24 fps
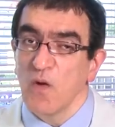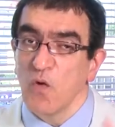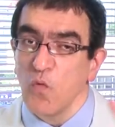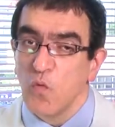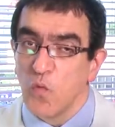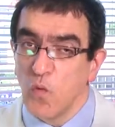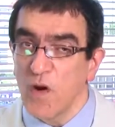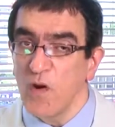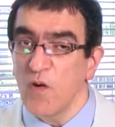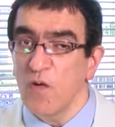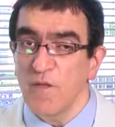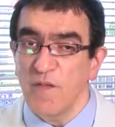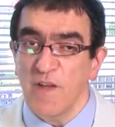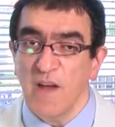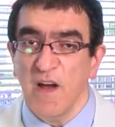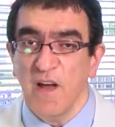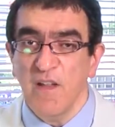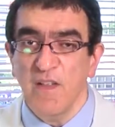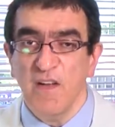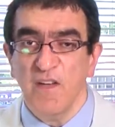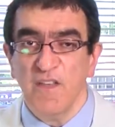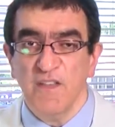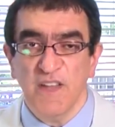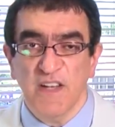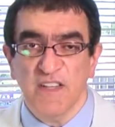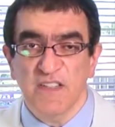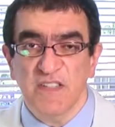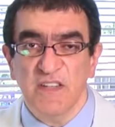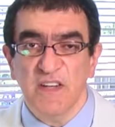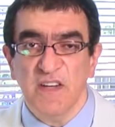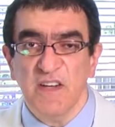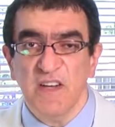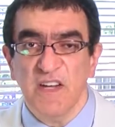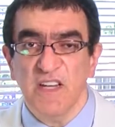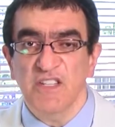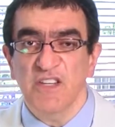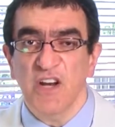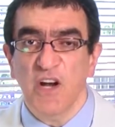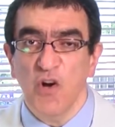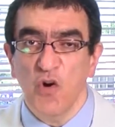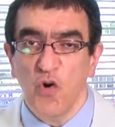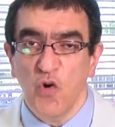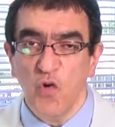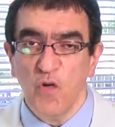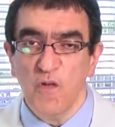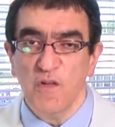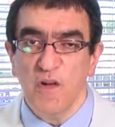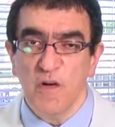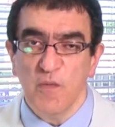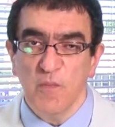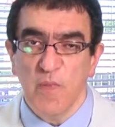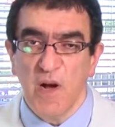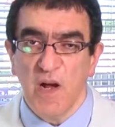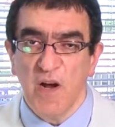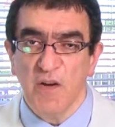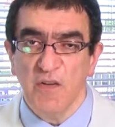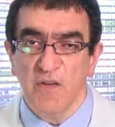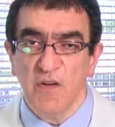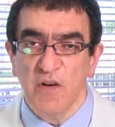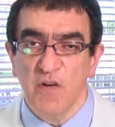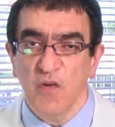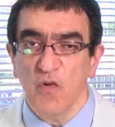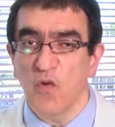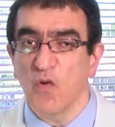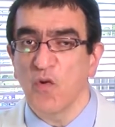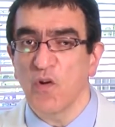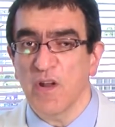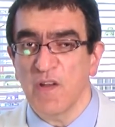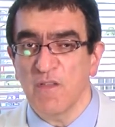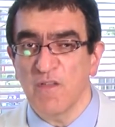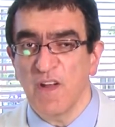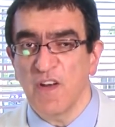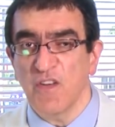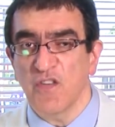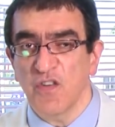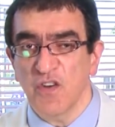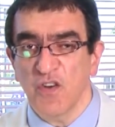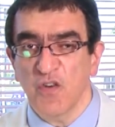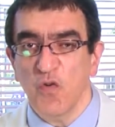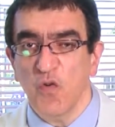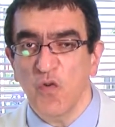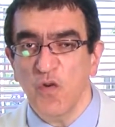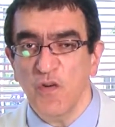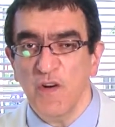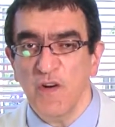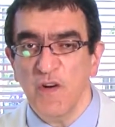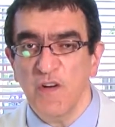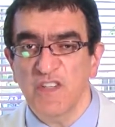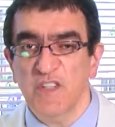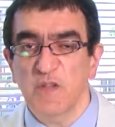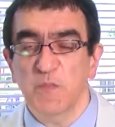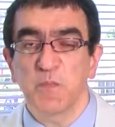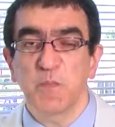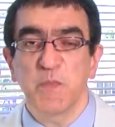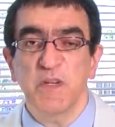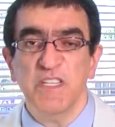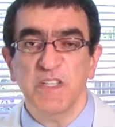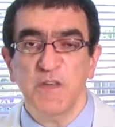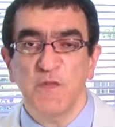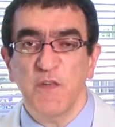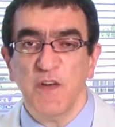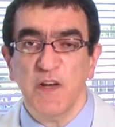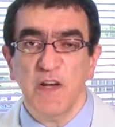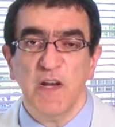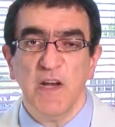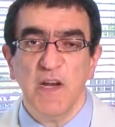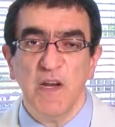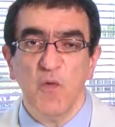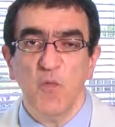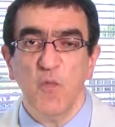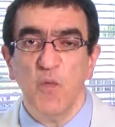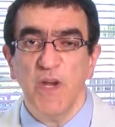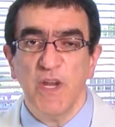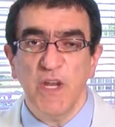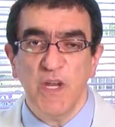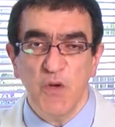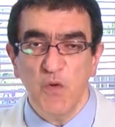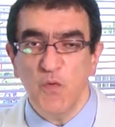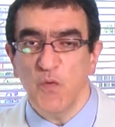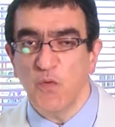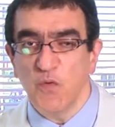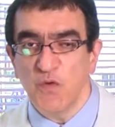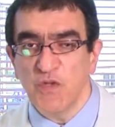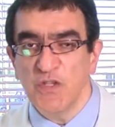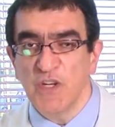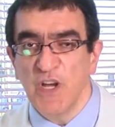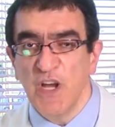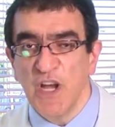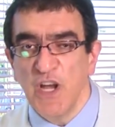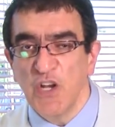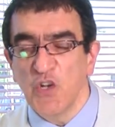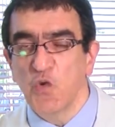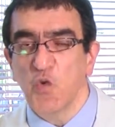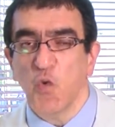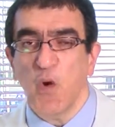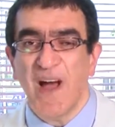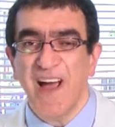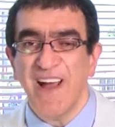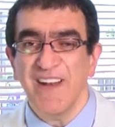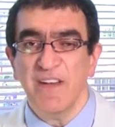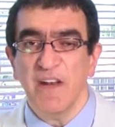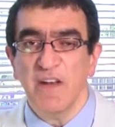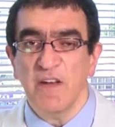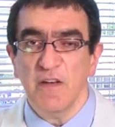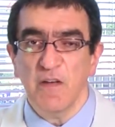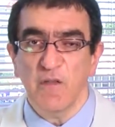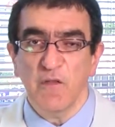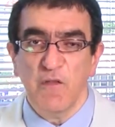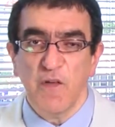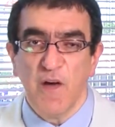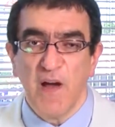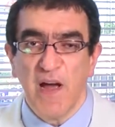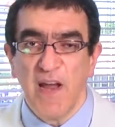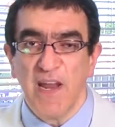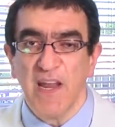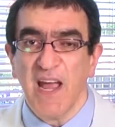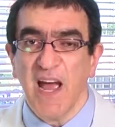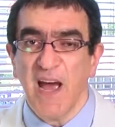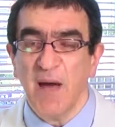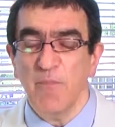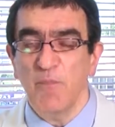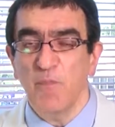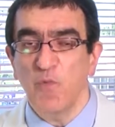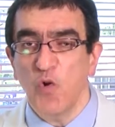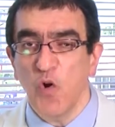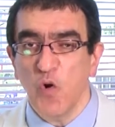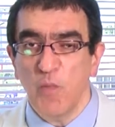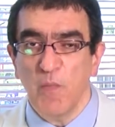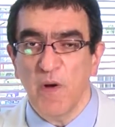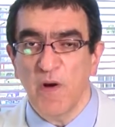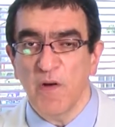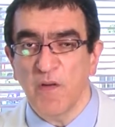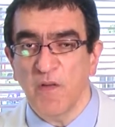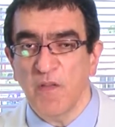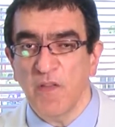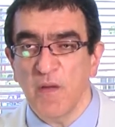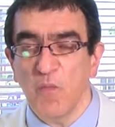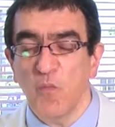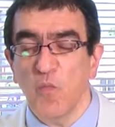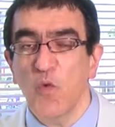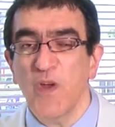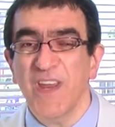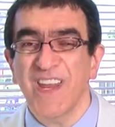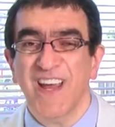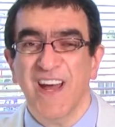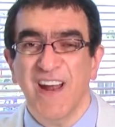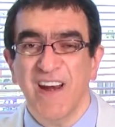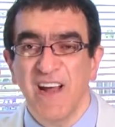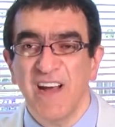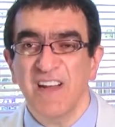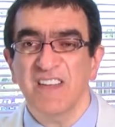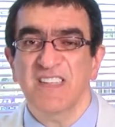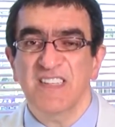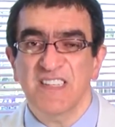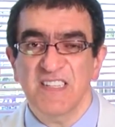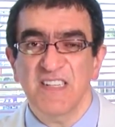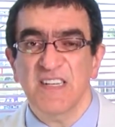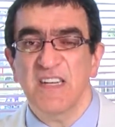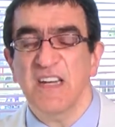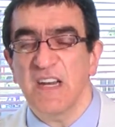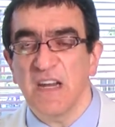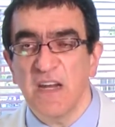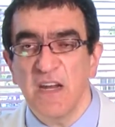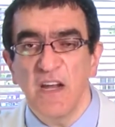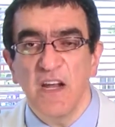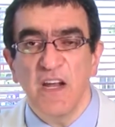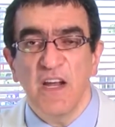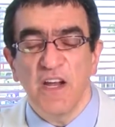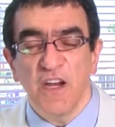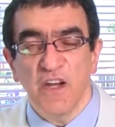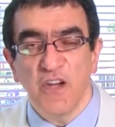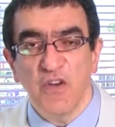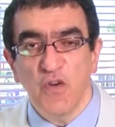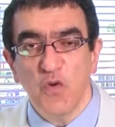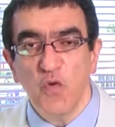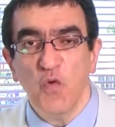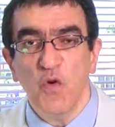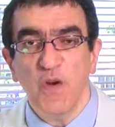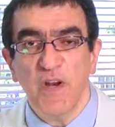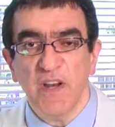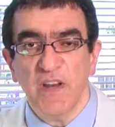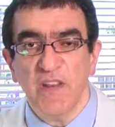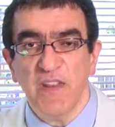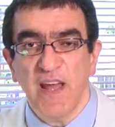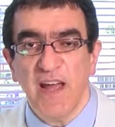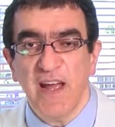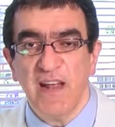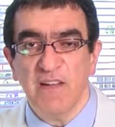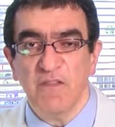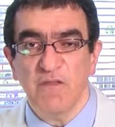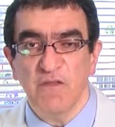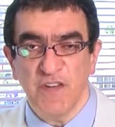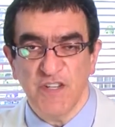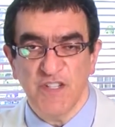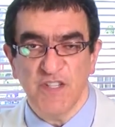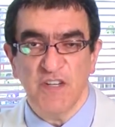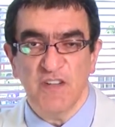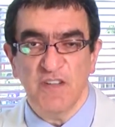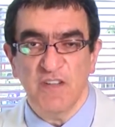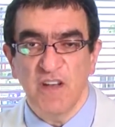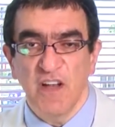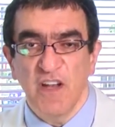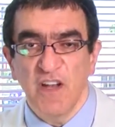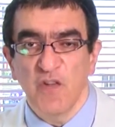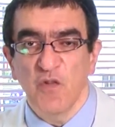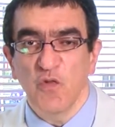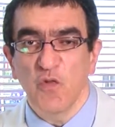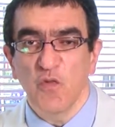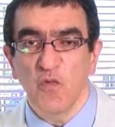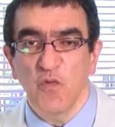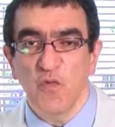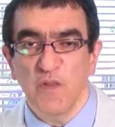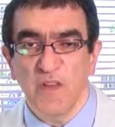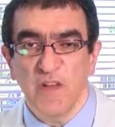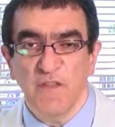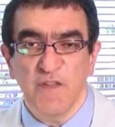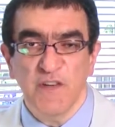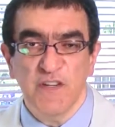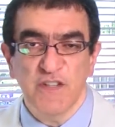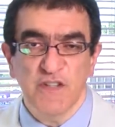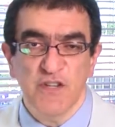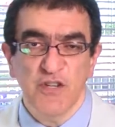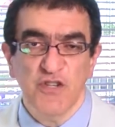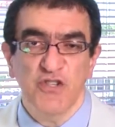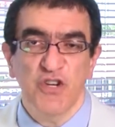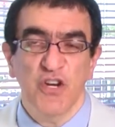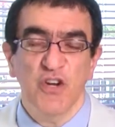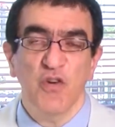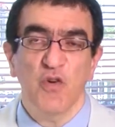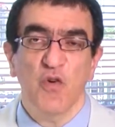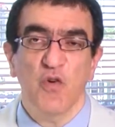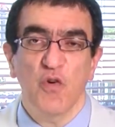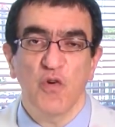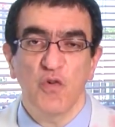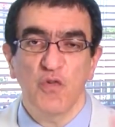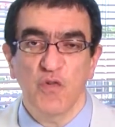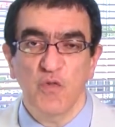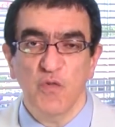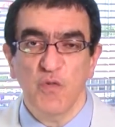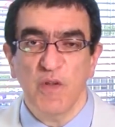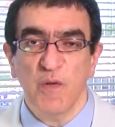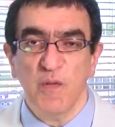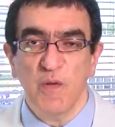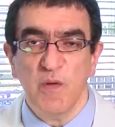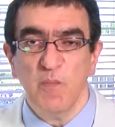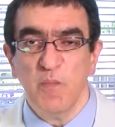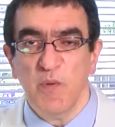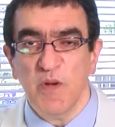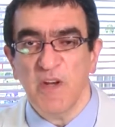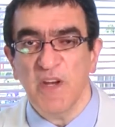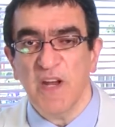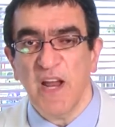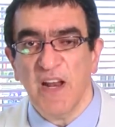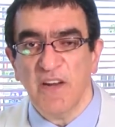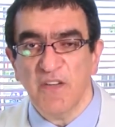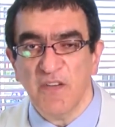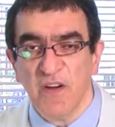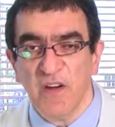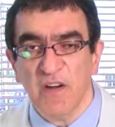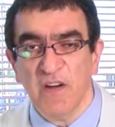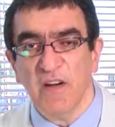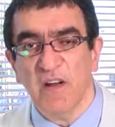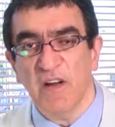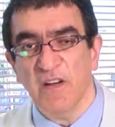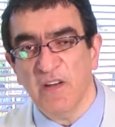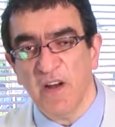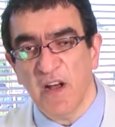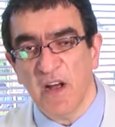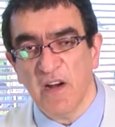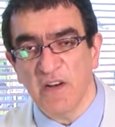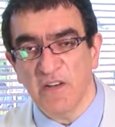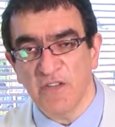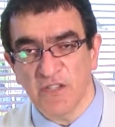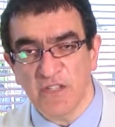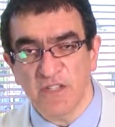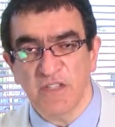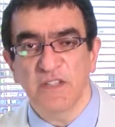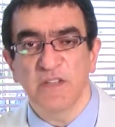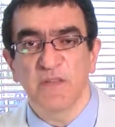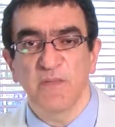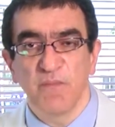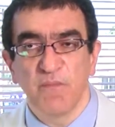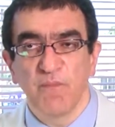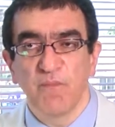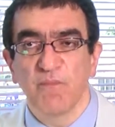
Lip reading: One of the other testing is a Holter monitor or event recorder. Specifically, we use to identify abnormal rhythm we cannot see during that visit to the physician or to the pediatric cardiologist.